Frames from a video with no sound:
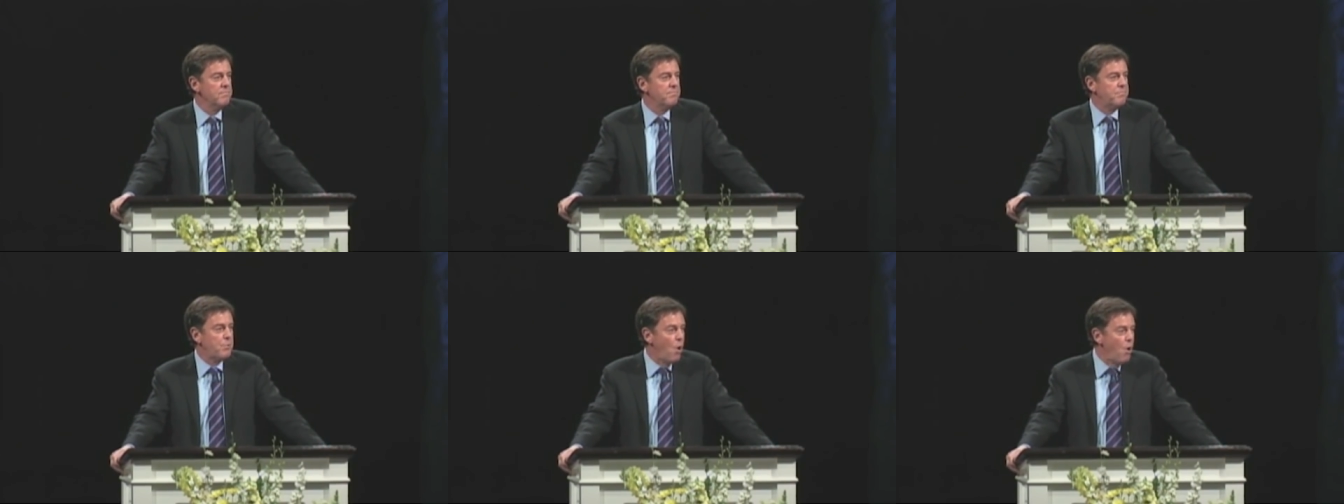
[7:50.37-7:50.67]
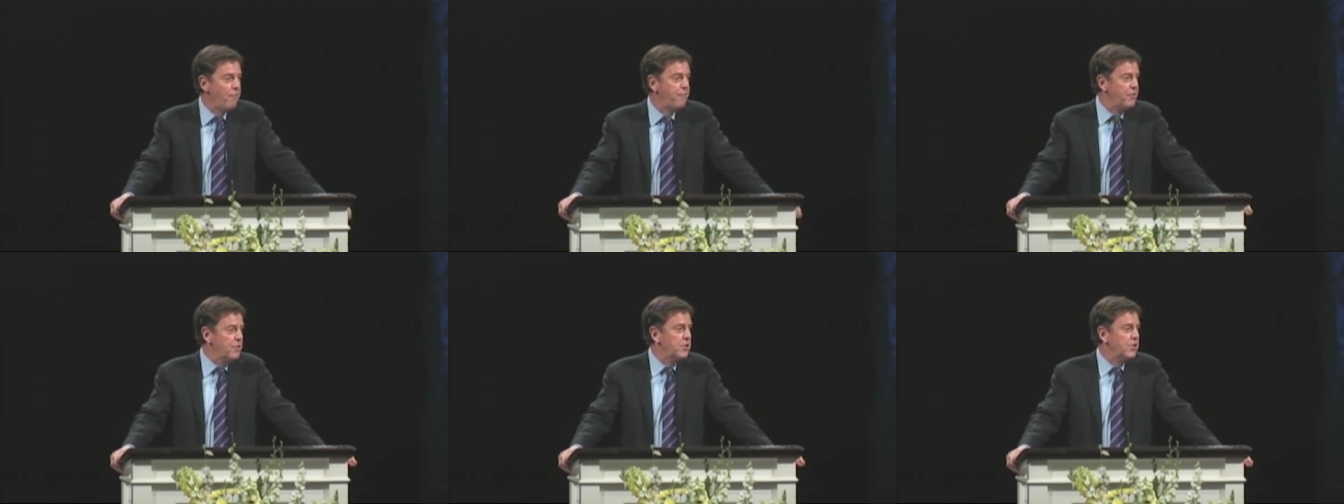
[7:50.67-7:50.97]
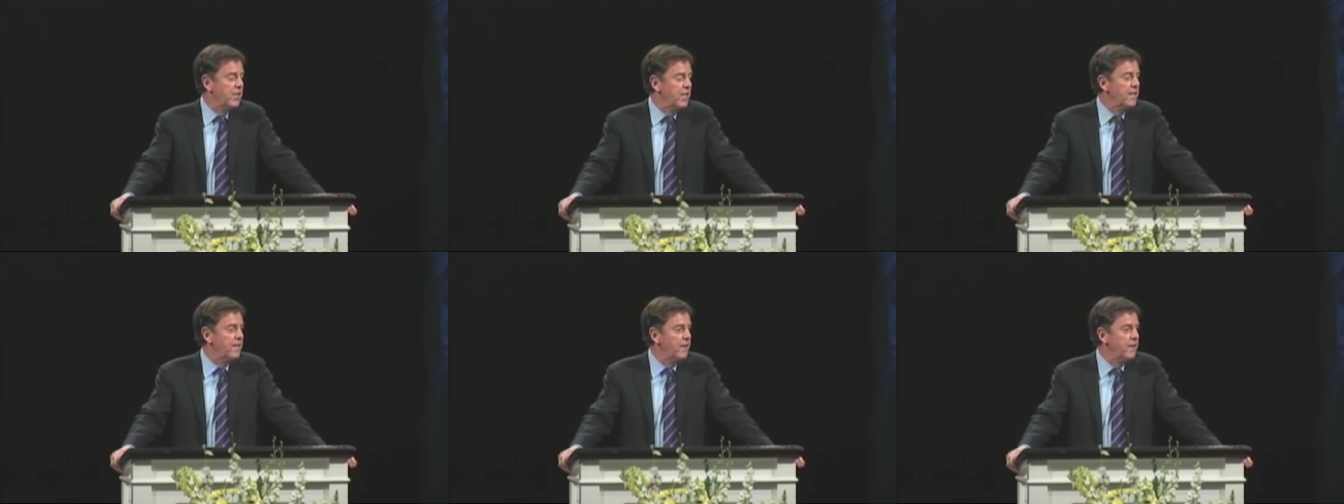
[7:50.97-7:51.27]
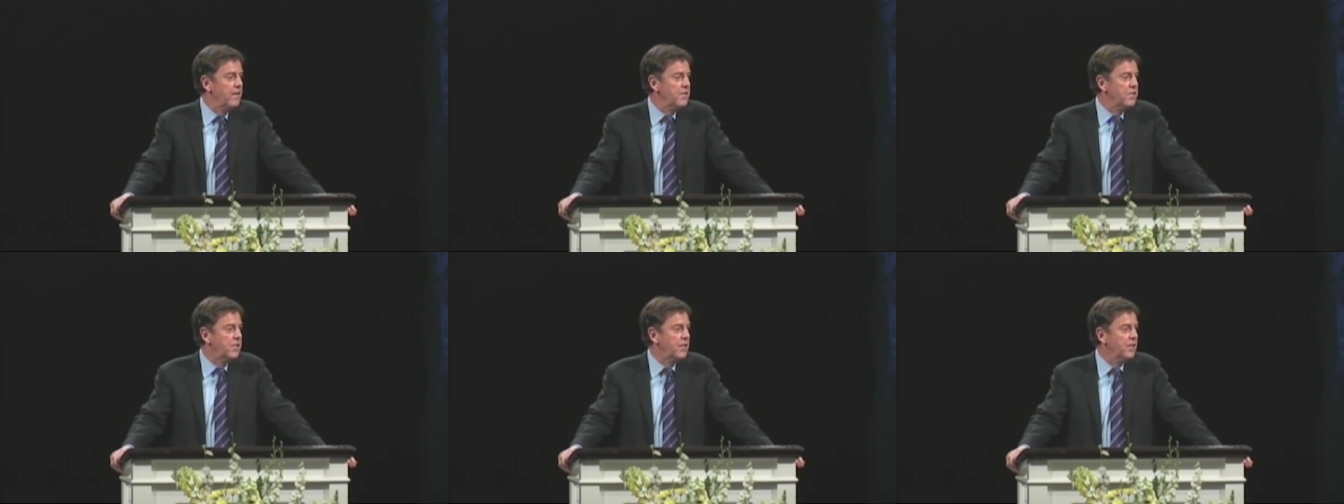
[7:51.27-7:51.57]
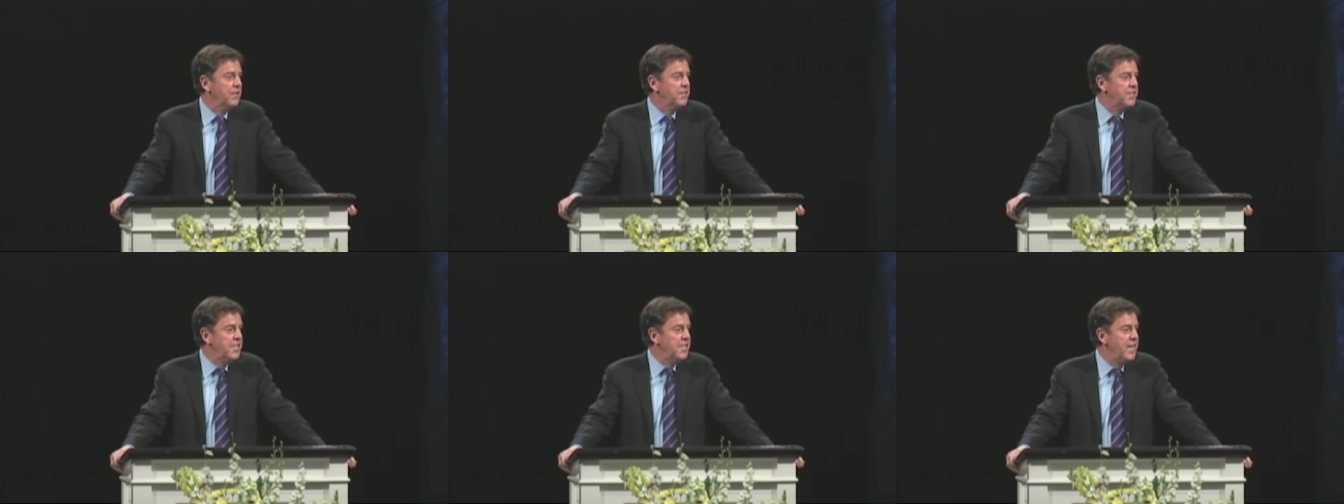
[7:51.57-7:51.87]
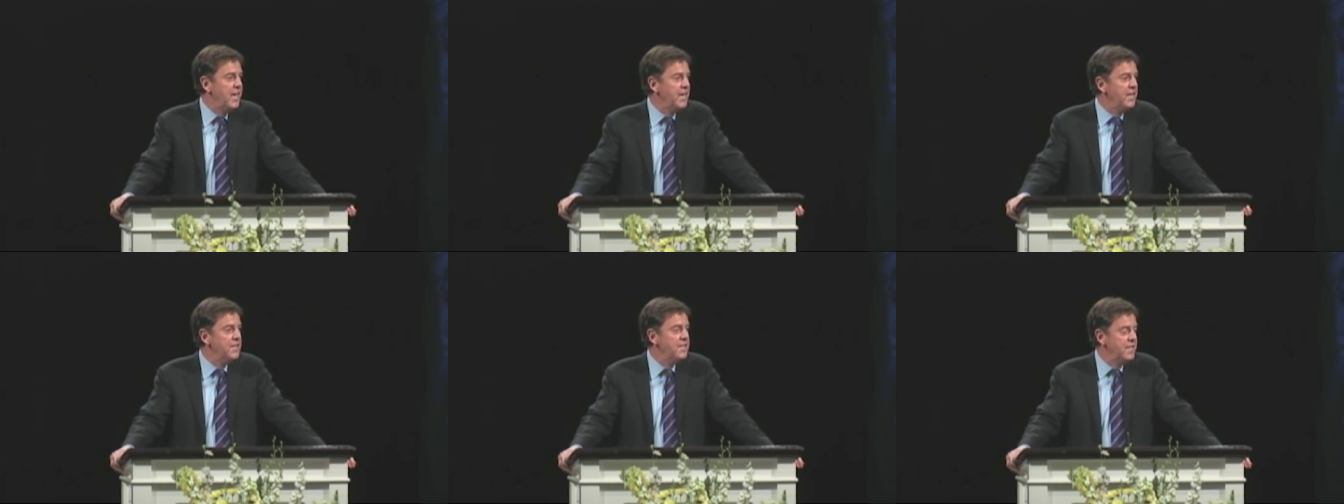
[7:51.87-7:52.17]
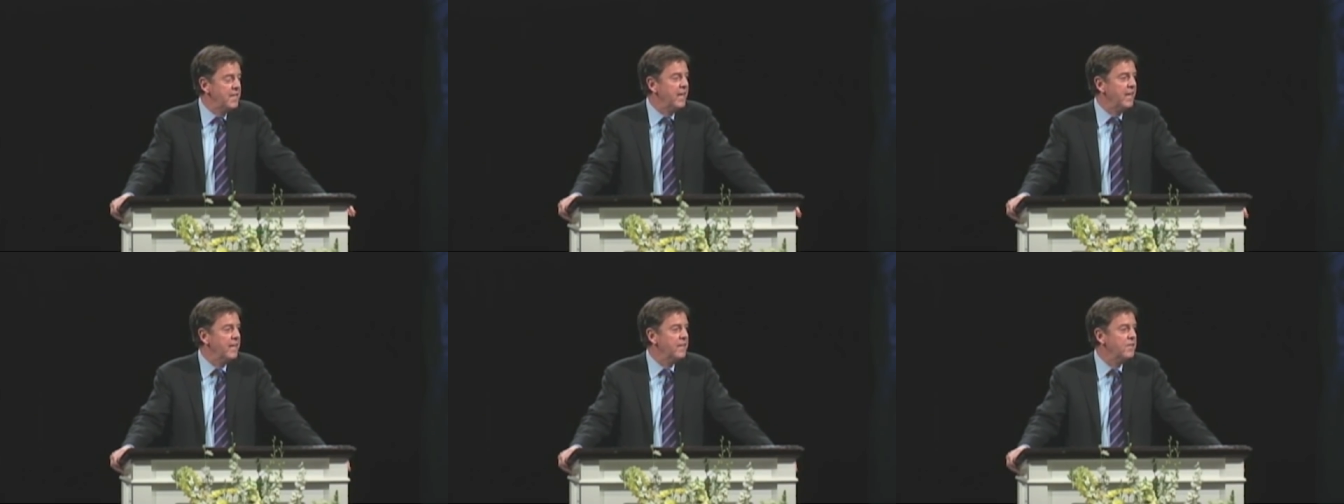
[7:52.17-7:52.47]
prophecy that is contained
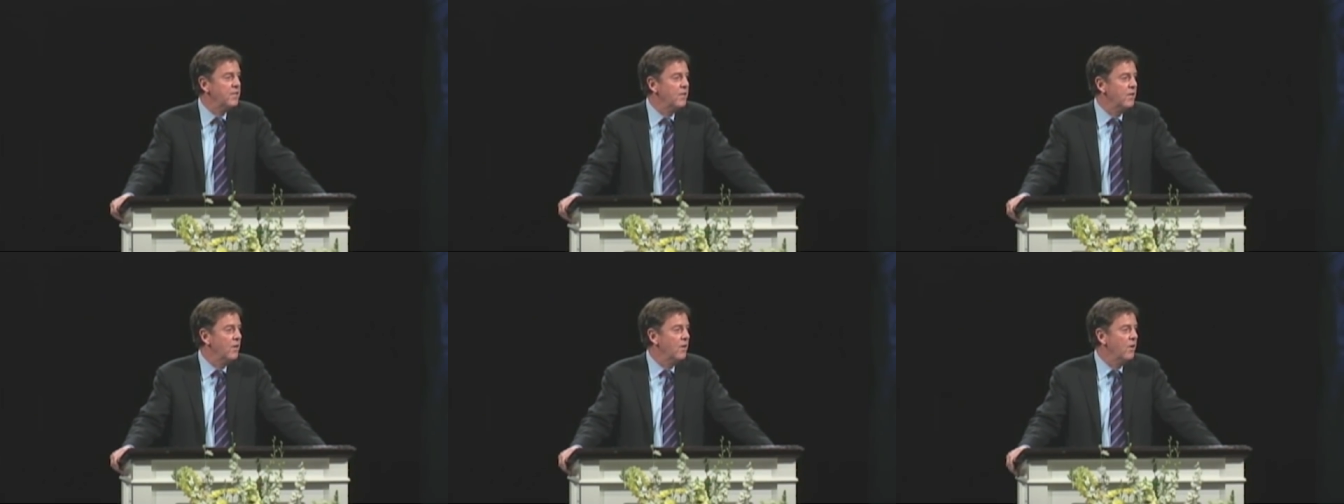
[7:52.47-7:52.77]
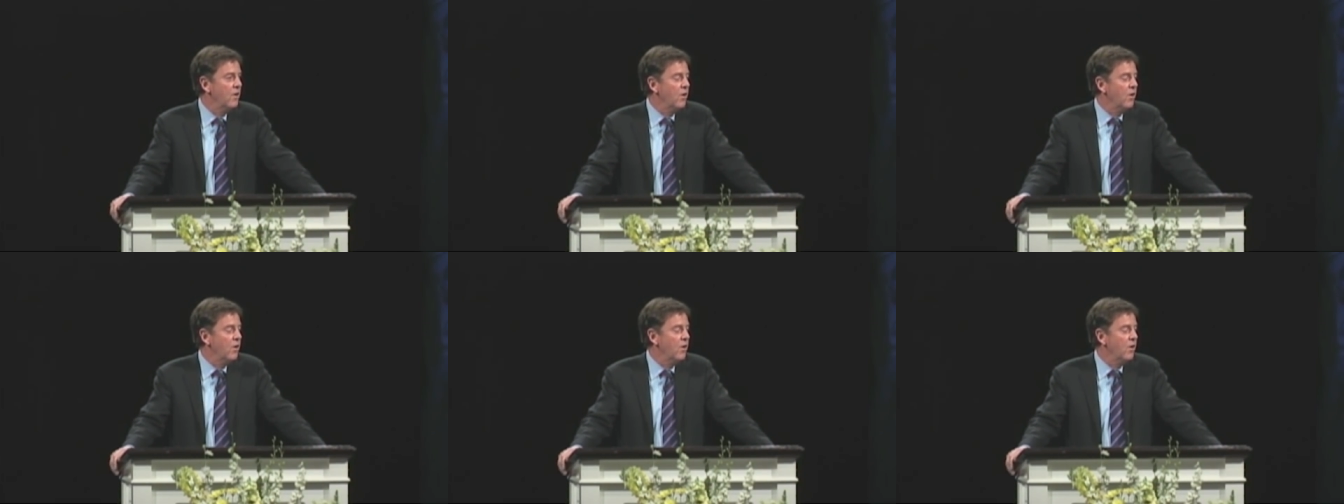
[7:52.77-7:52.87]
in it